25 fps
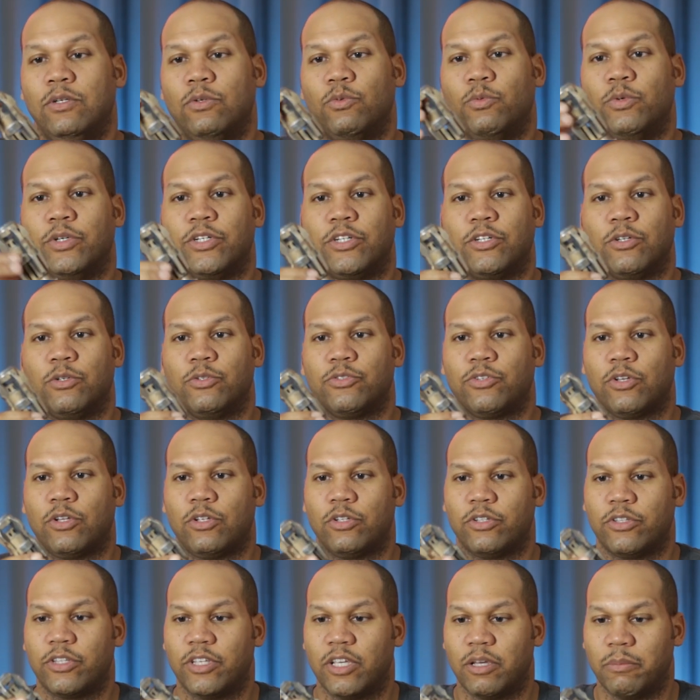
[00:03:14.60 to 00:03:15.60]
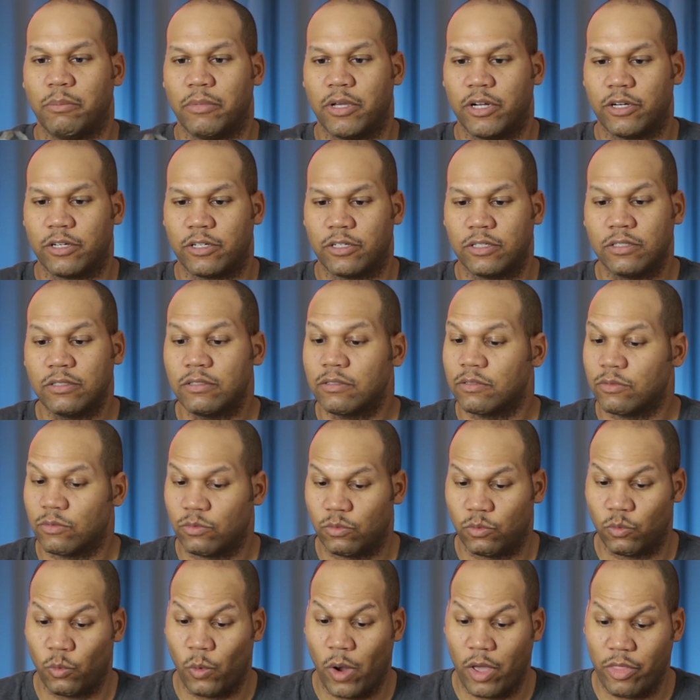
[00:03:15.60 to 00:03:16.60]
Windows all in the emitter,
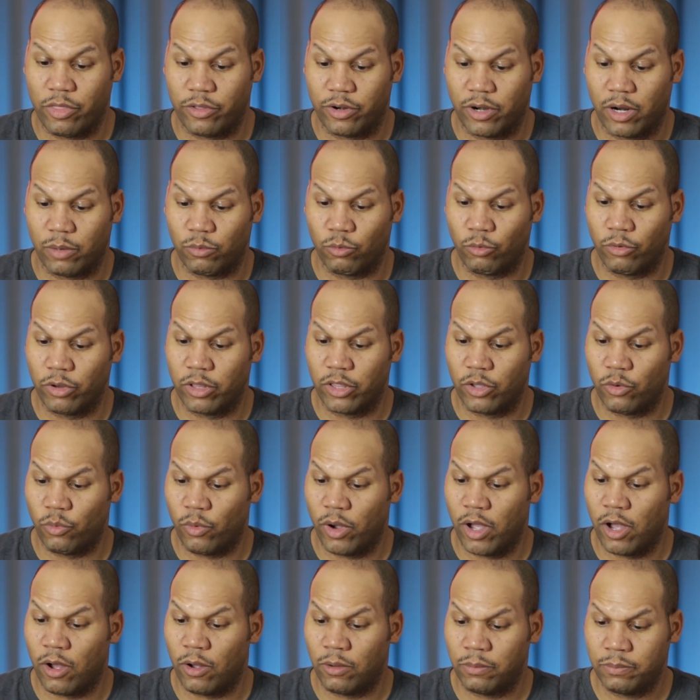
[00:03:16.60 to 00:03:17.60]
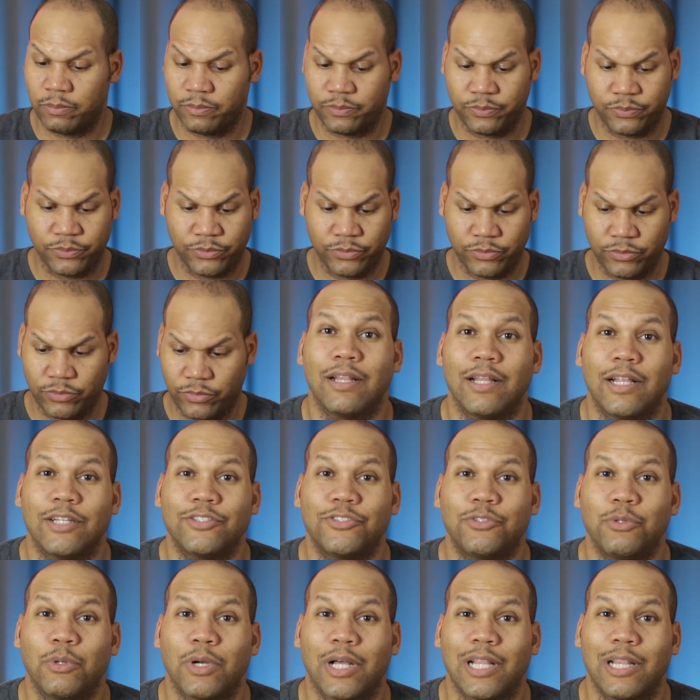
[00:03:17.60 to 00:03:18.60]
weathered up really well.
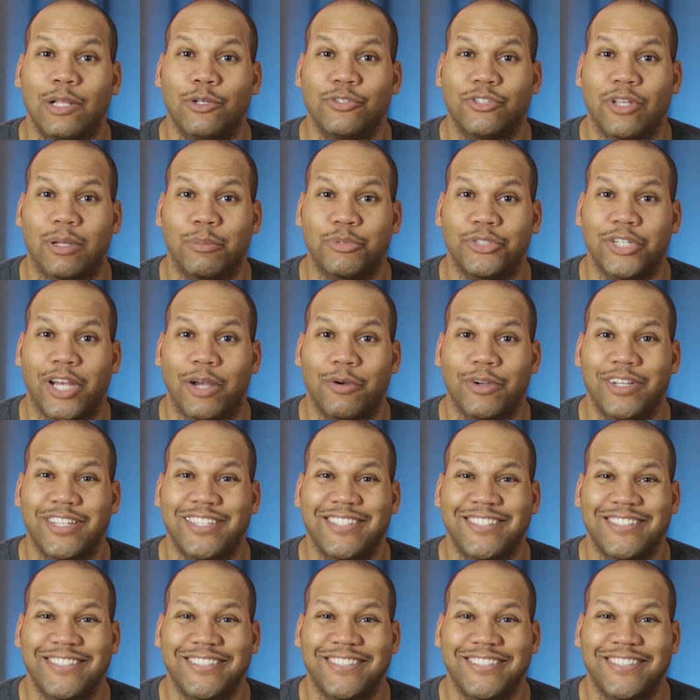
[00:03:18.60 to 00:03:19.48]
Let's do a close-up, shall we?